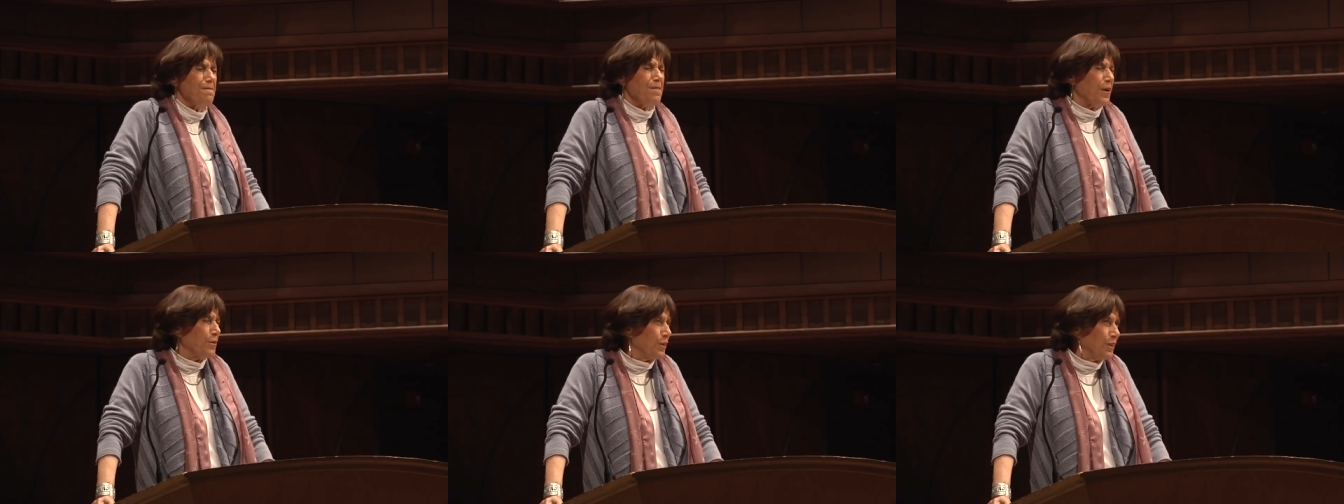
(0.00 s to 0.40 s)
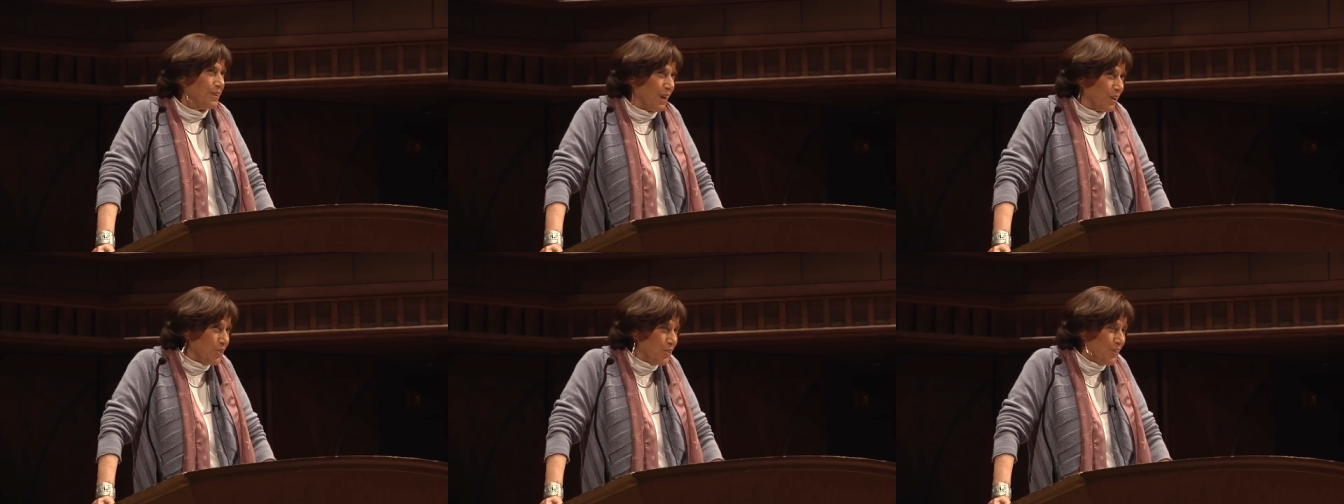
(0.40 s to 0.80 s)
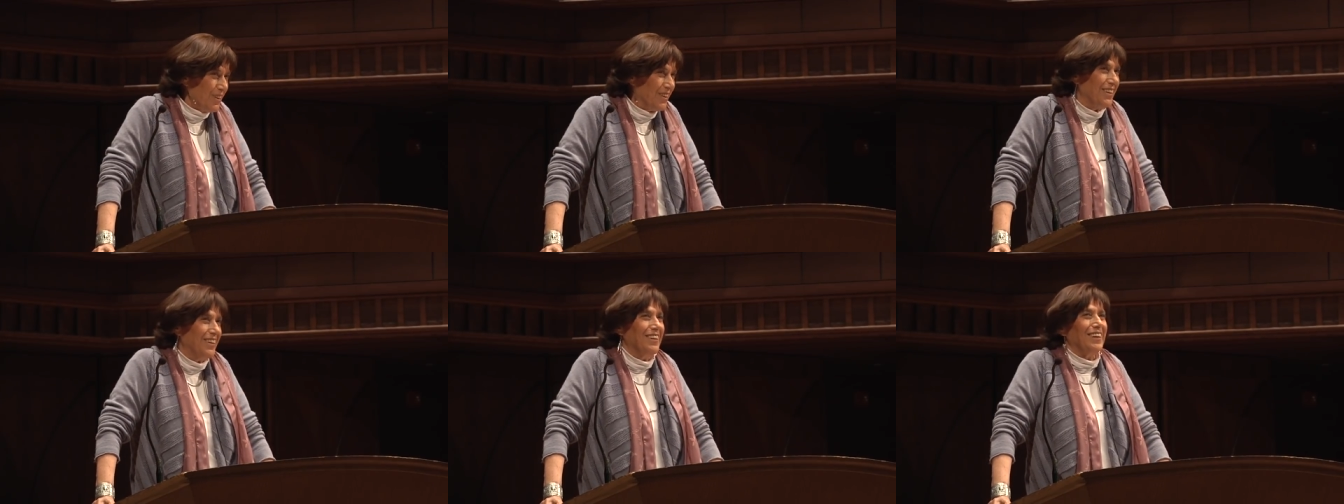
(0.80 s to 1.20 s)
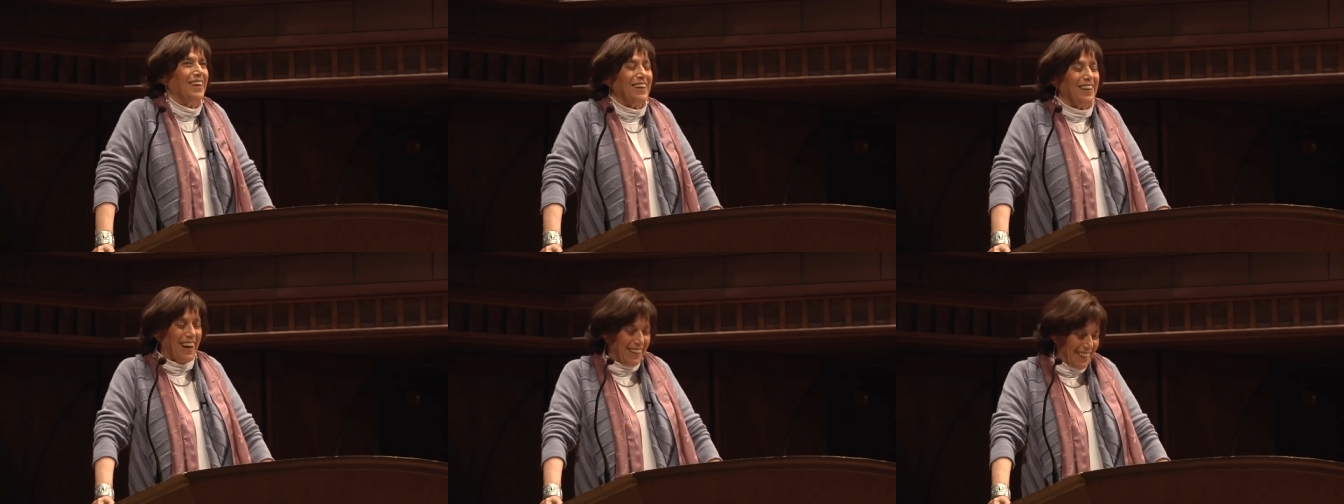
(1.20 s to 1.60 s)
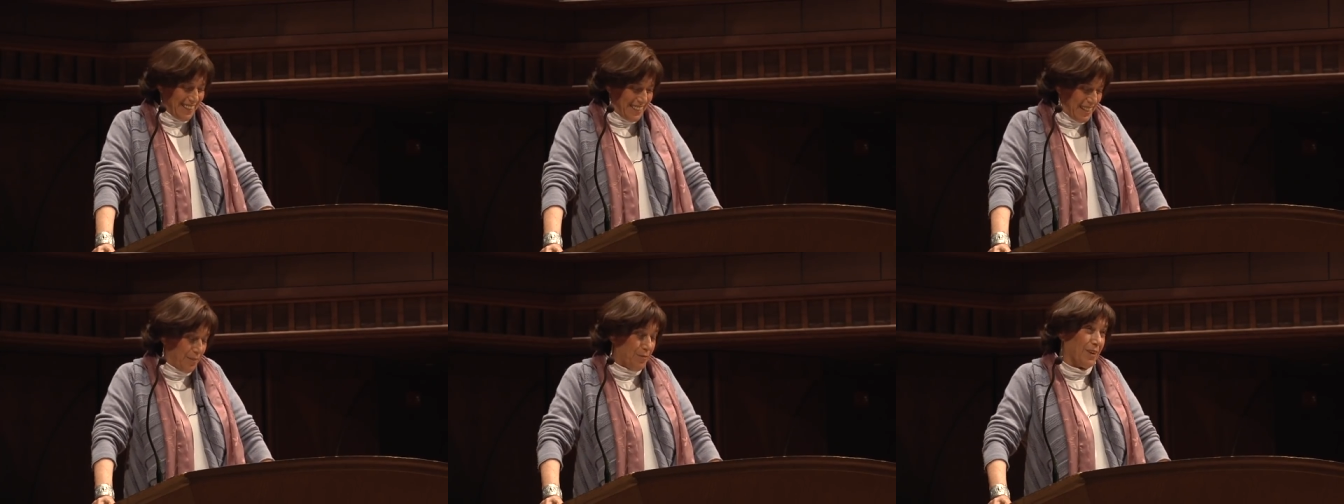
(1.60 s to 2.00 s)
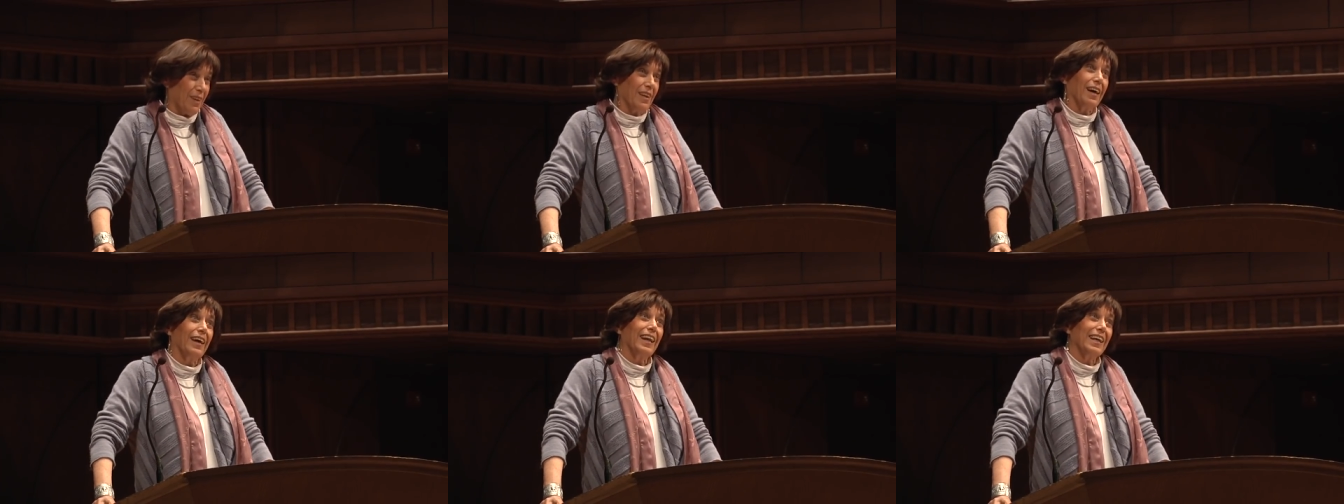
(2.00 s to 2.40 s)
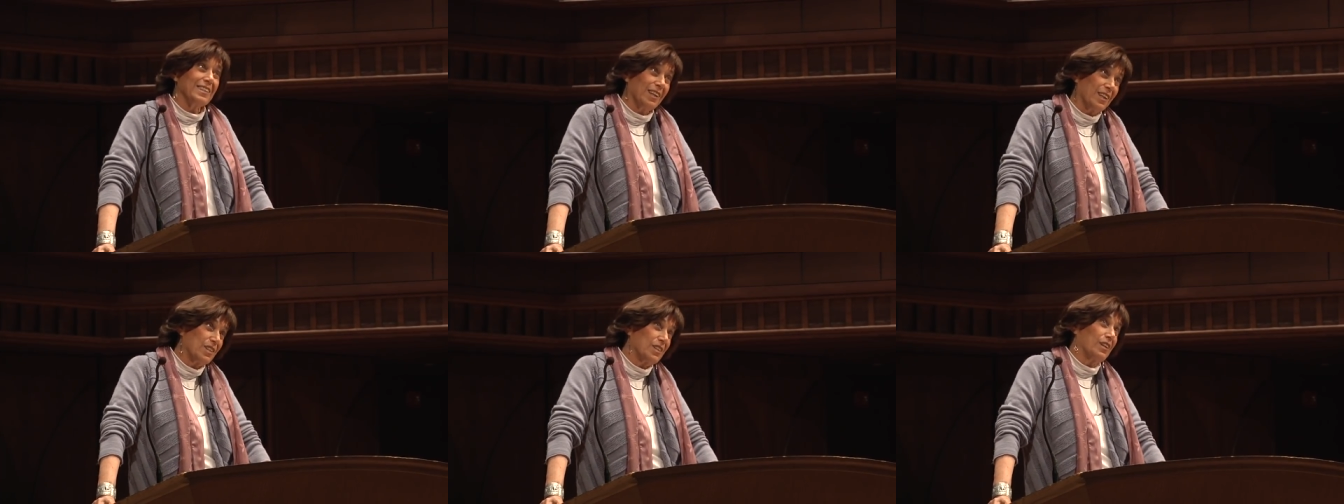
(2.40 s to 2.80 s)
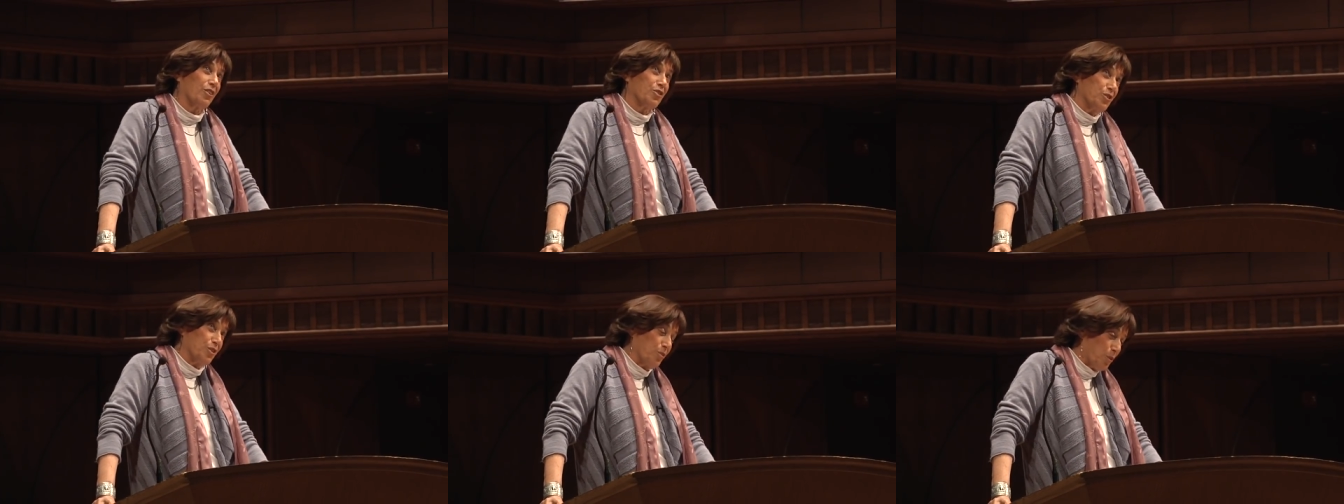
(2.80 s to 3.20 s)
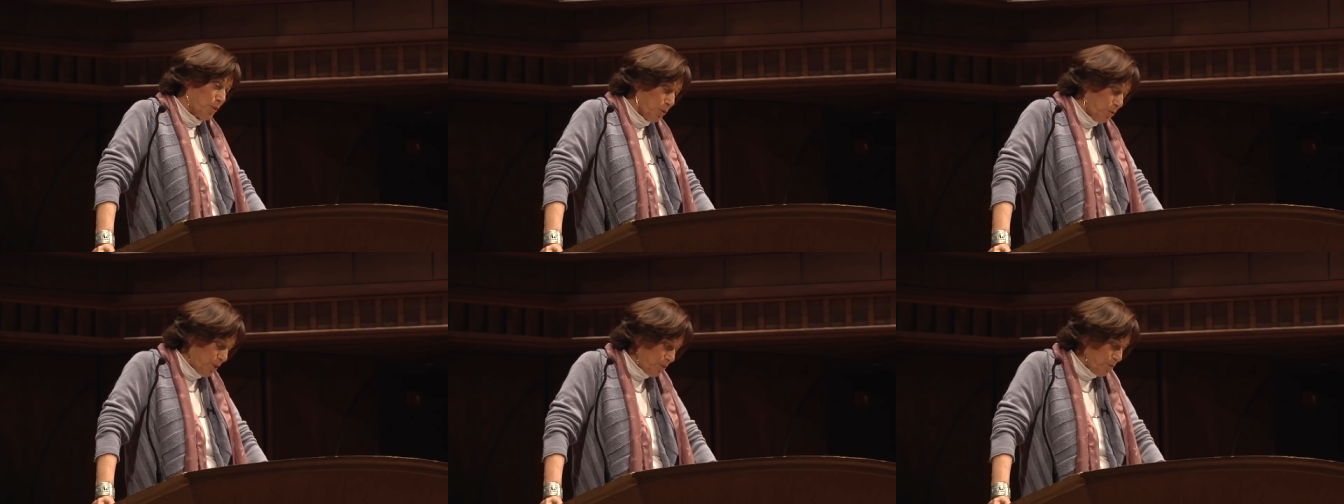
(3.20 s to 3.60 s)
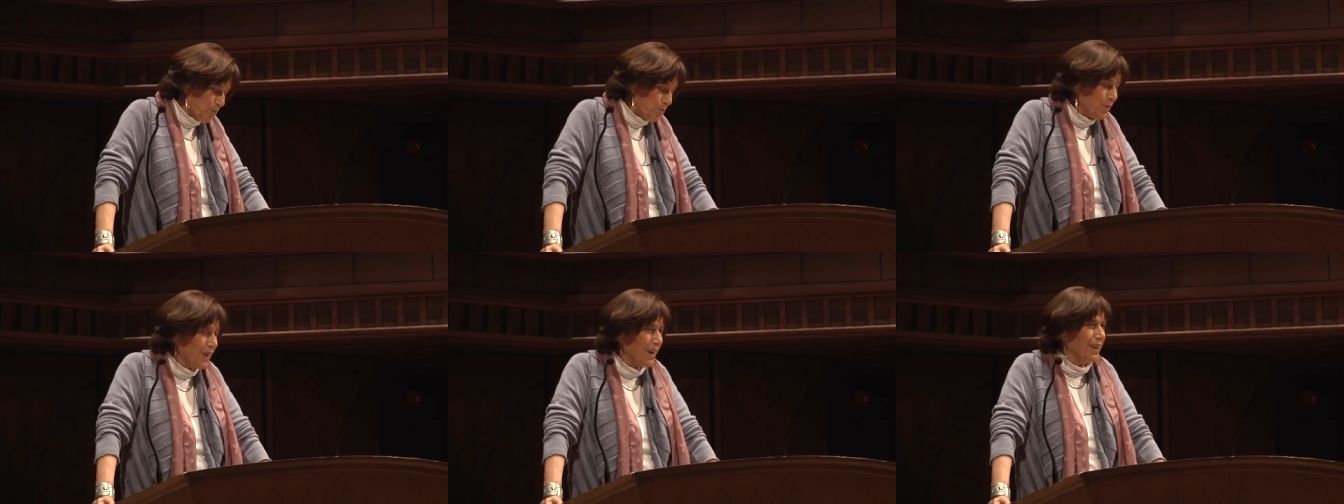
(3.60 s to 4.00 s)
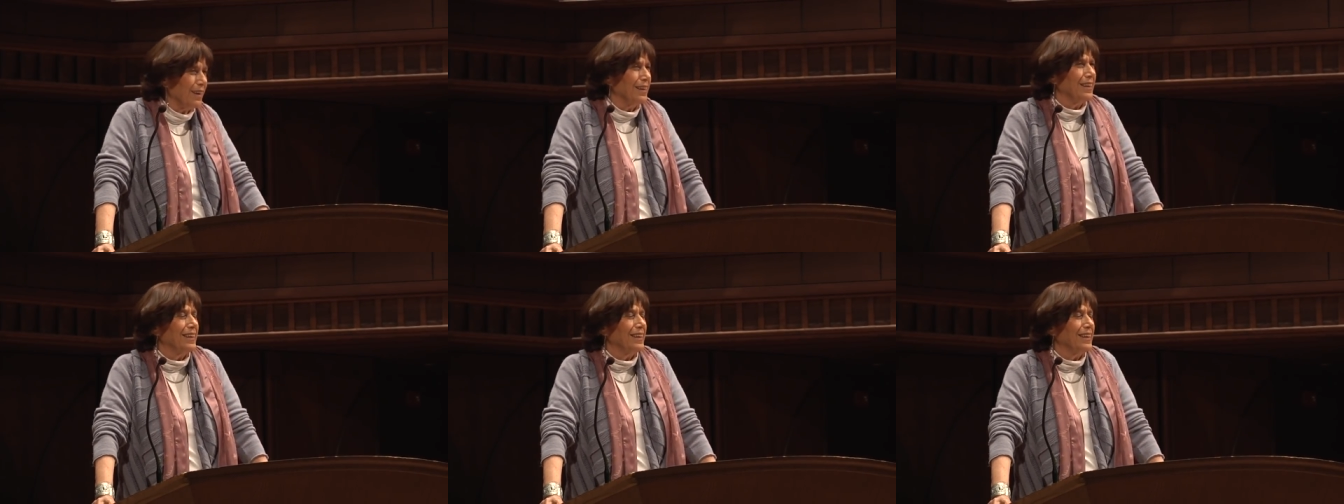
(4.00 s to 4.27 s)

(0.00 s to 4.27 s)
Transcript: very touchy in 1979 as it is touchy all the way through today.